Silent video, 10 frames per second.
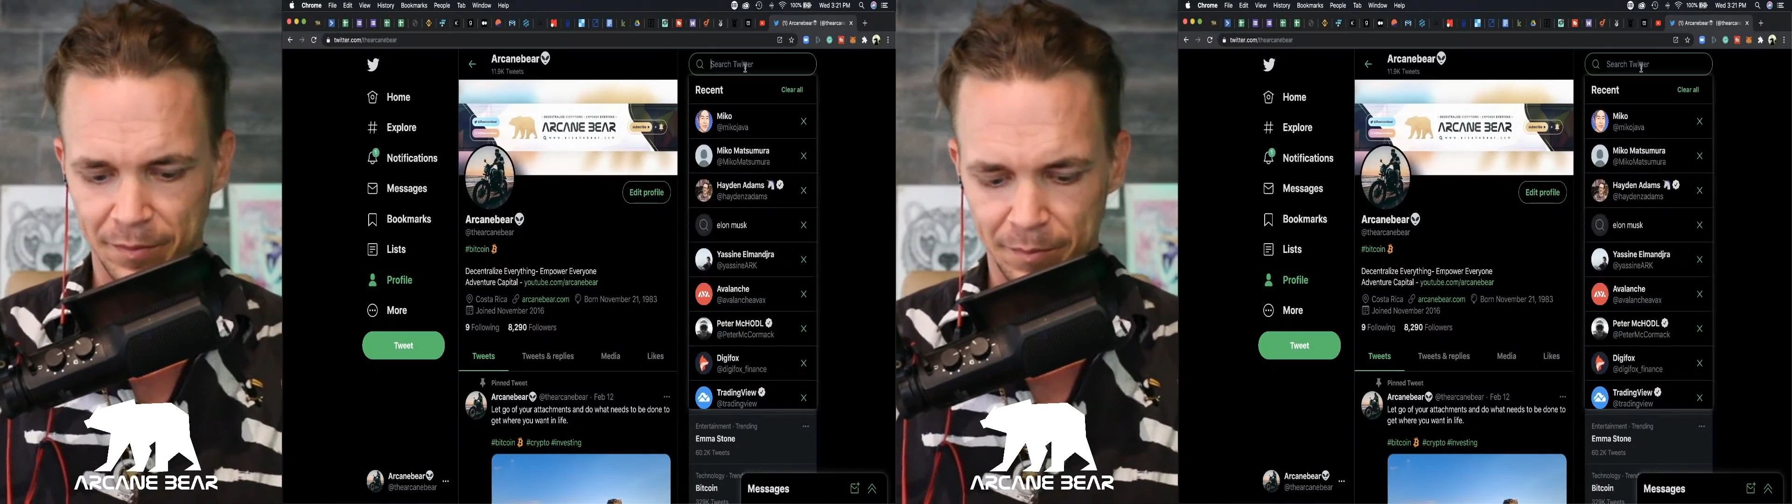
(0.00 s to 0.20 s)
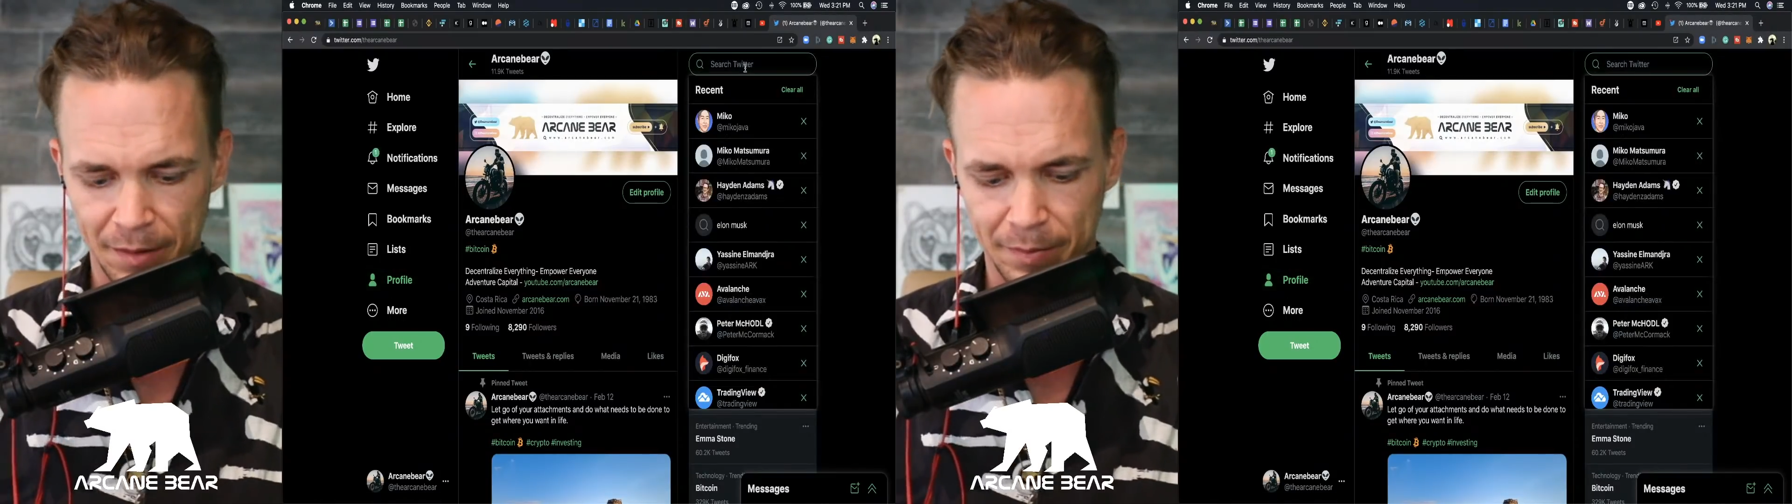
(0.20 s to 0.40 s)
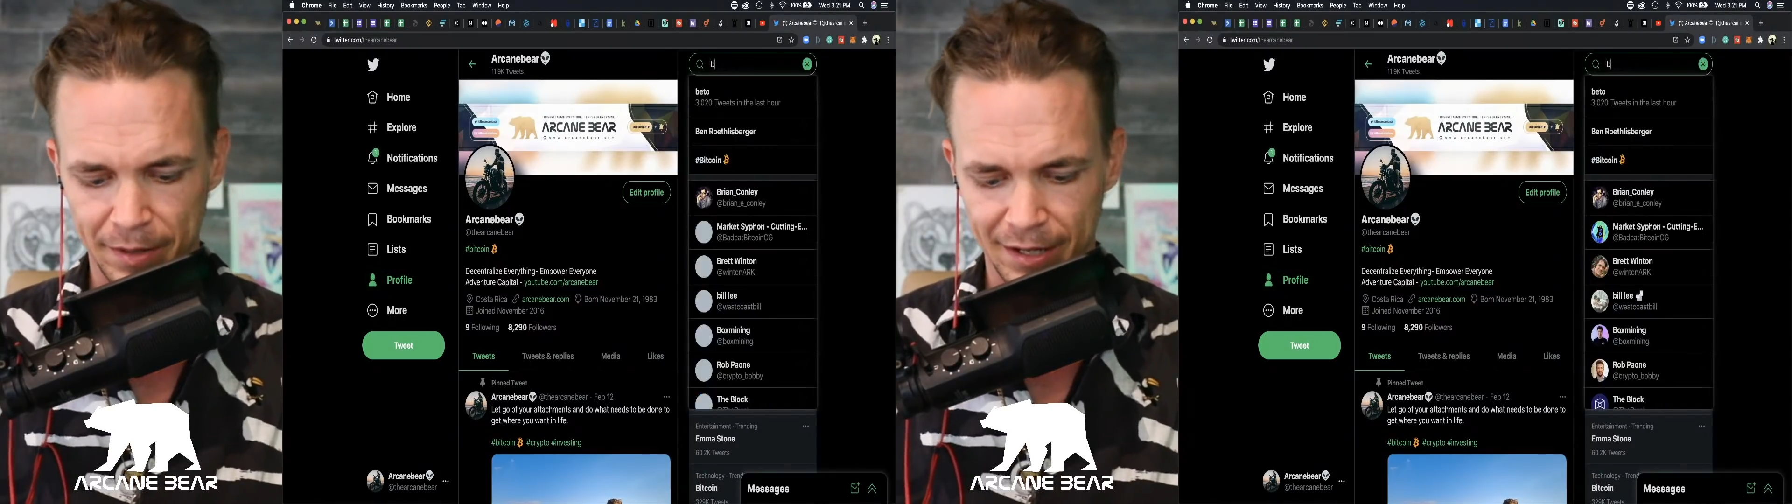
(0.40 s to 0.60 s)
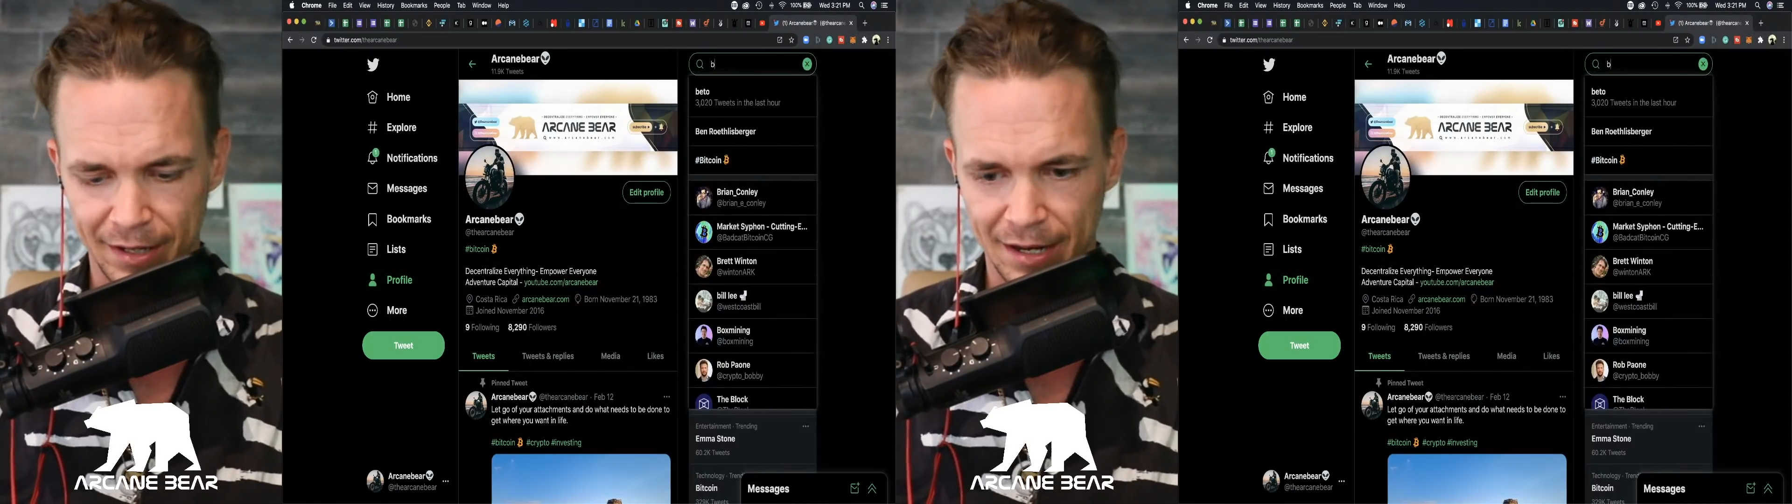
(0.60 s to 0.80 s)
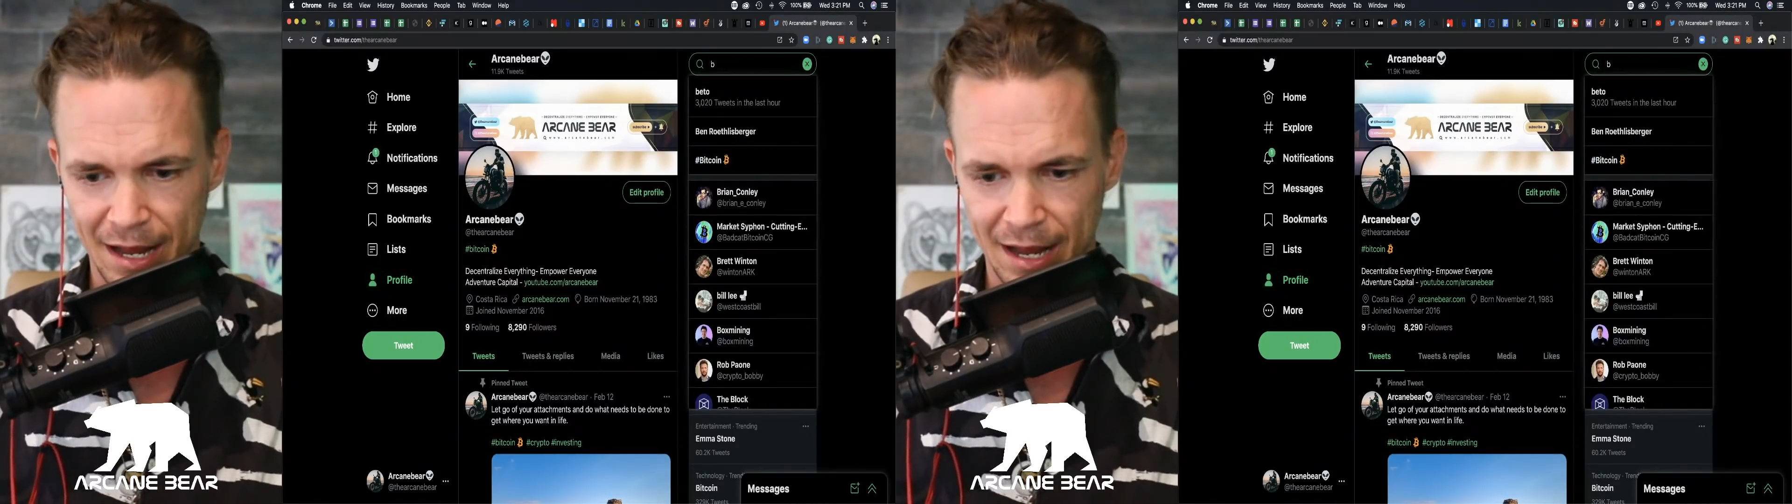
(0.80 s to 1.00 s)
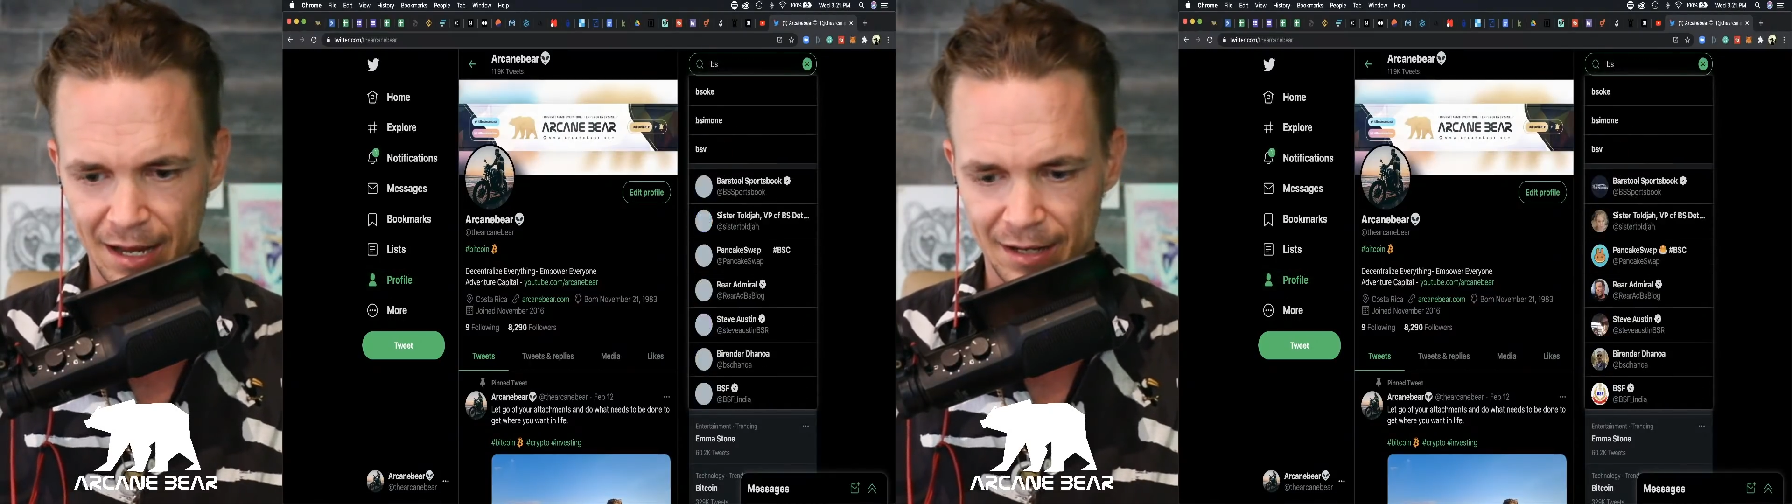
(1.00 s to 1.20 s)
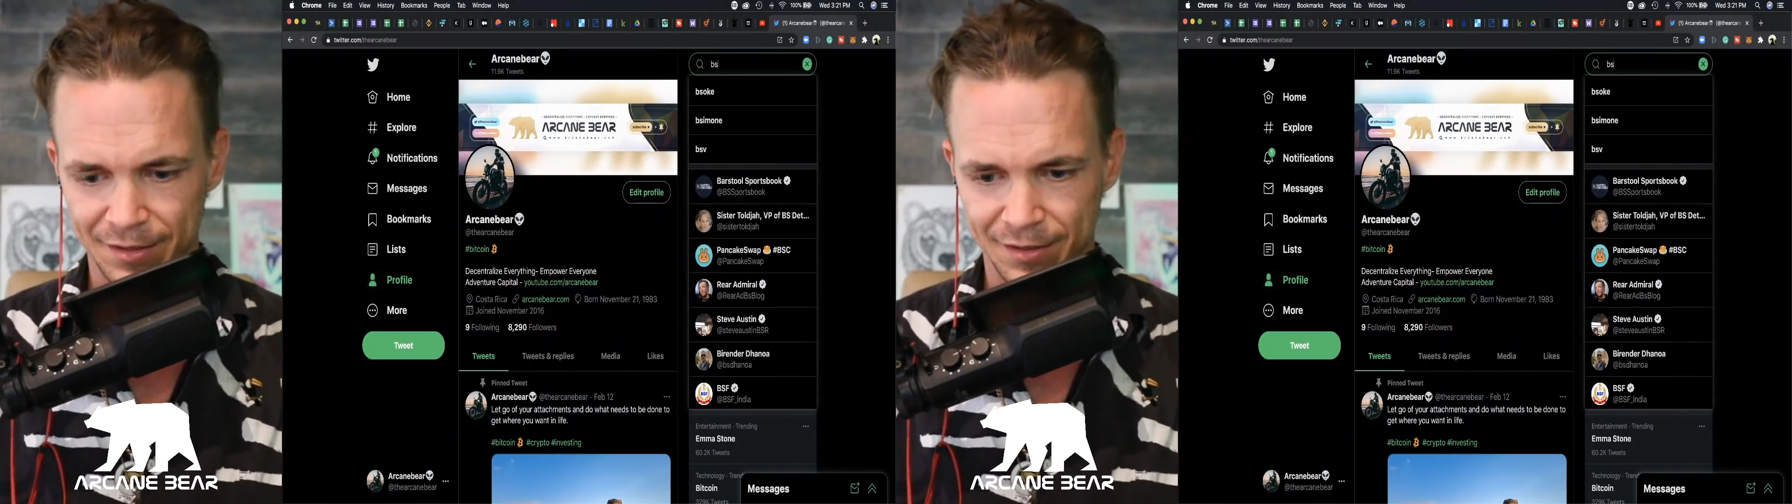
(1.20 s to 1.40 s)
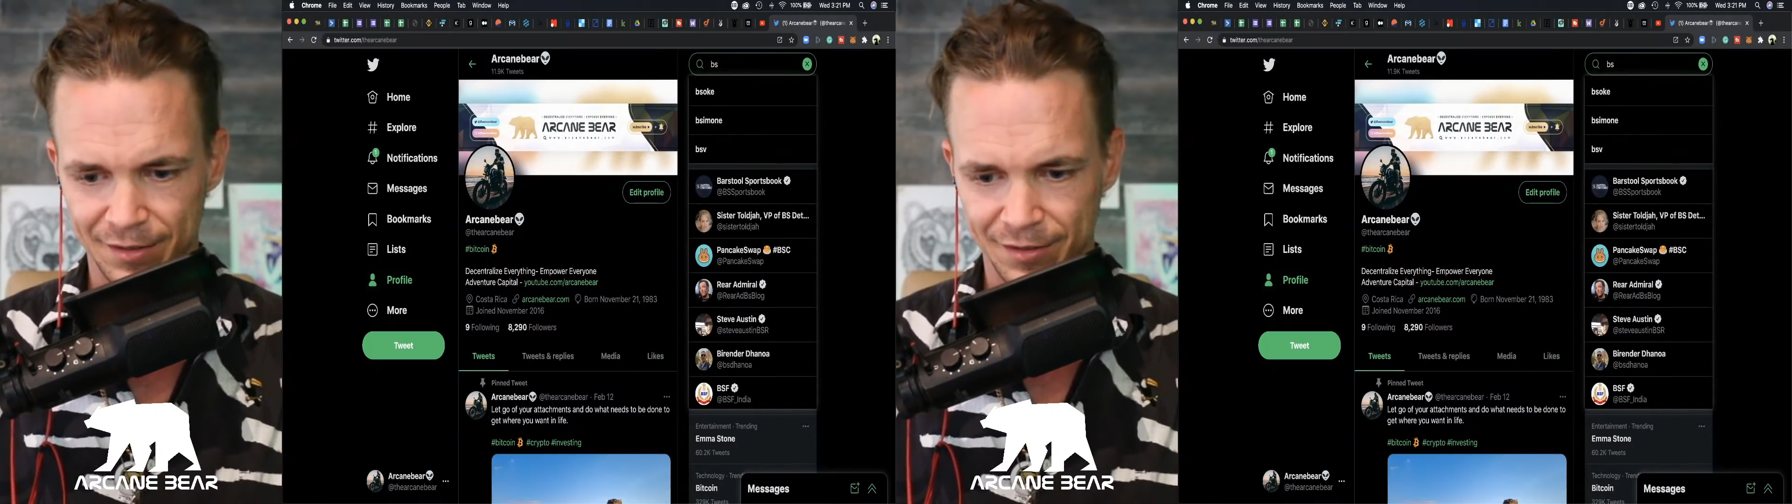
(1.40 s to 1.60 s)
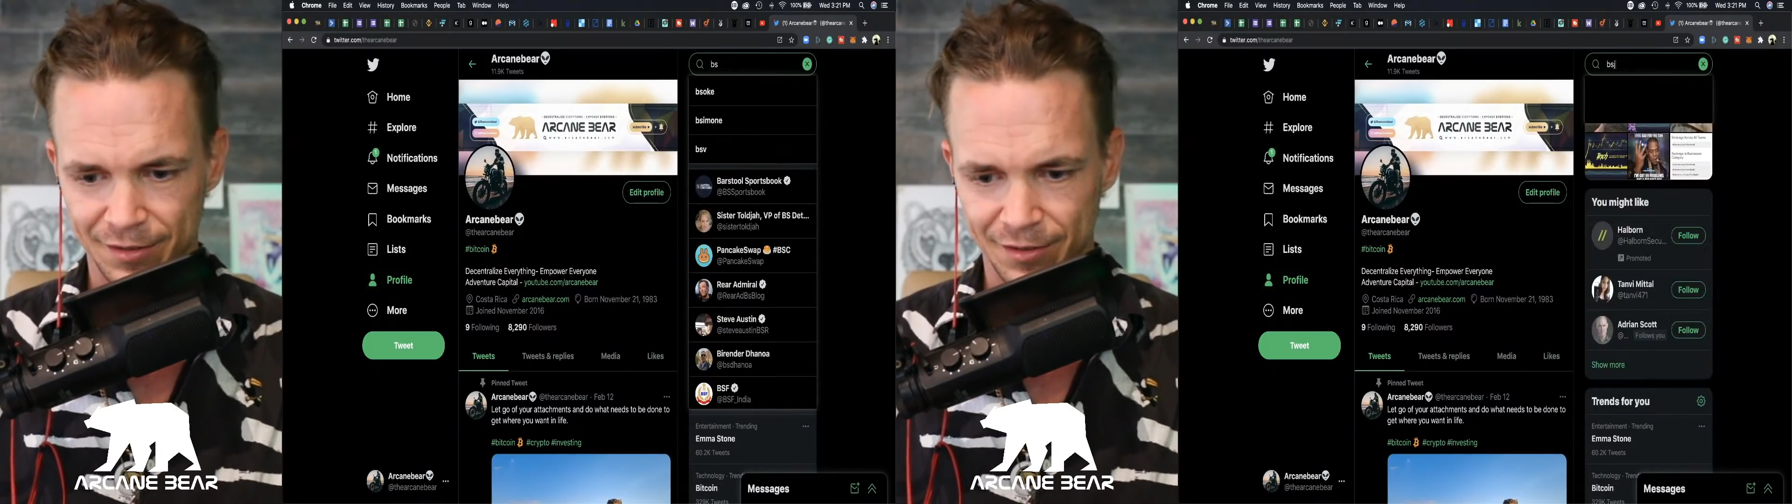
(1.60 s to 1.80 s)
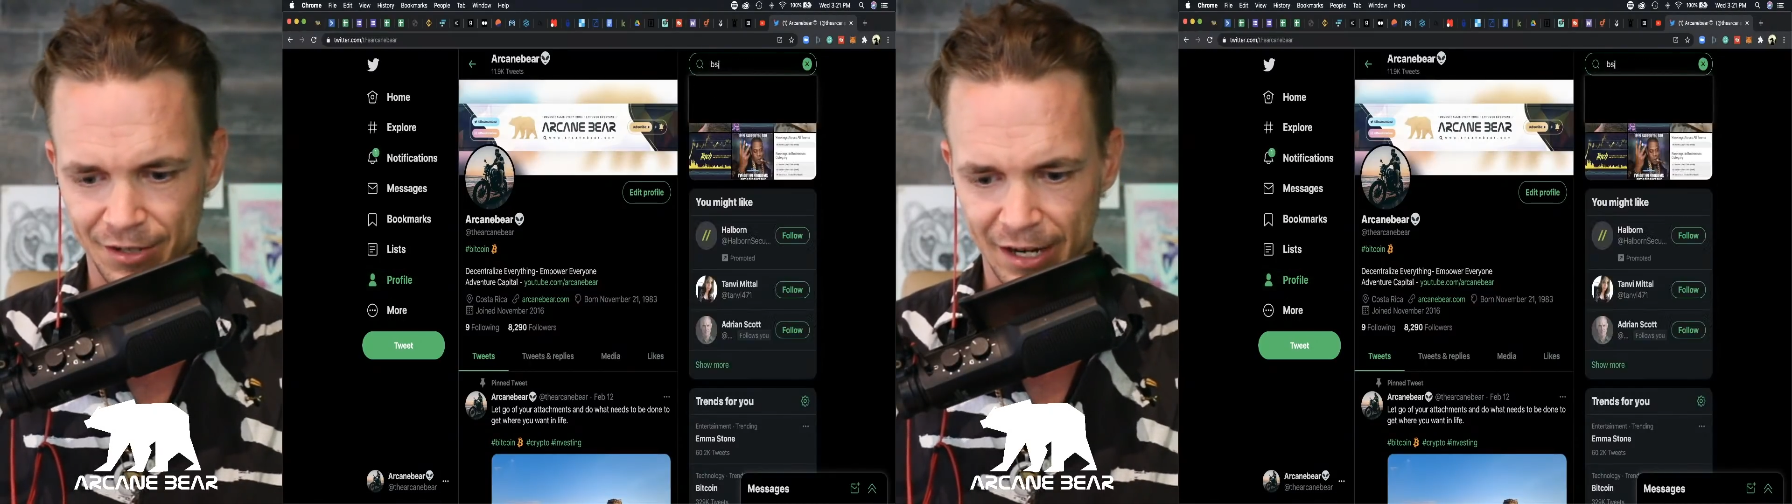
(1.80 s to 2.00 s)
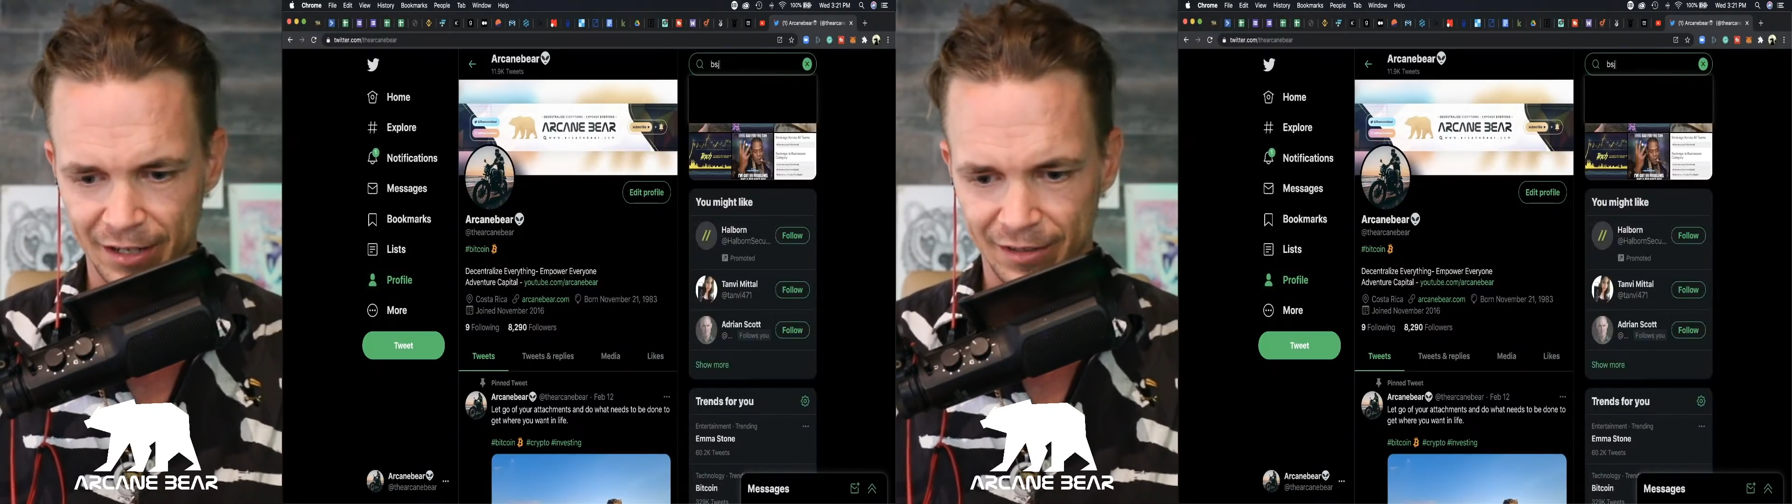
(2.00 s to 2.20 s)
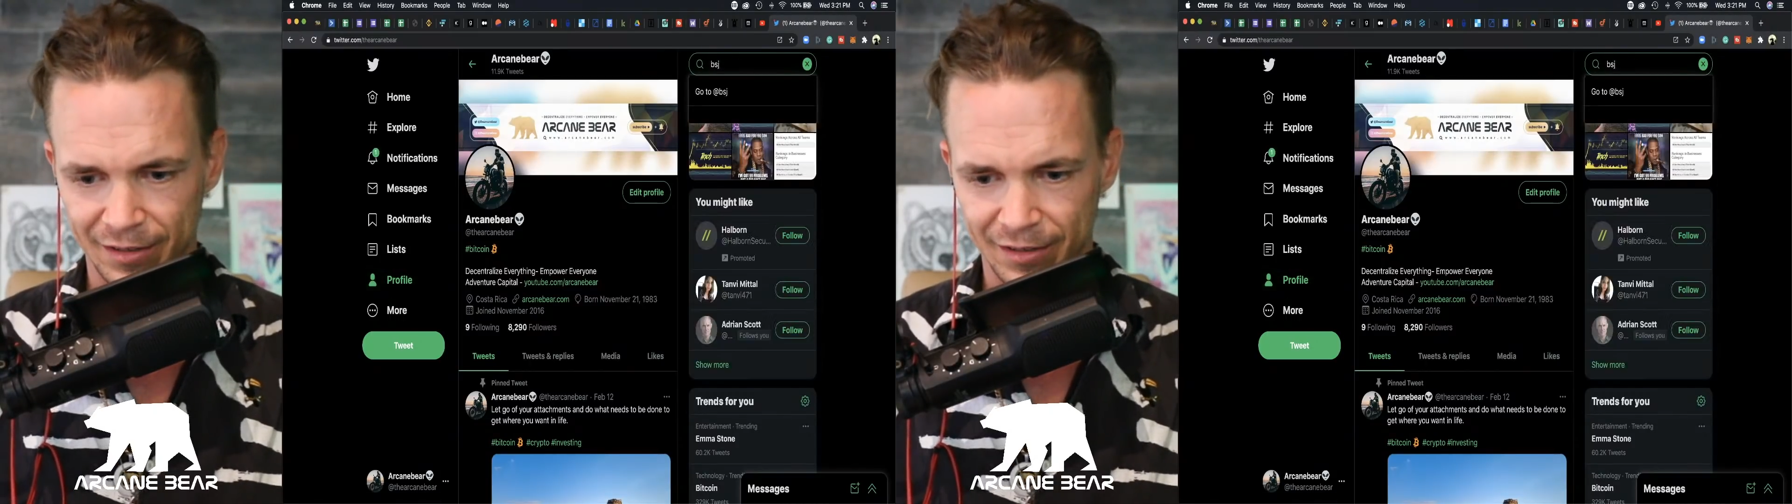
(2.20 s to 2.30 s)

BSJ,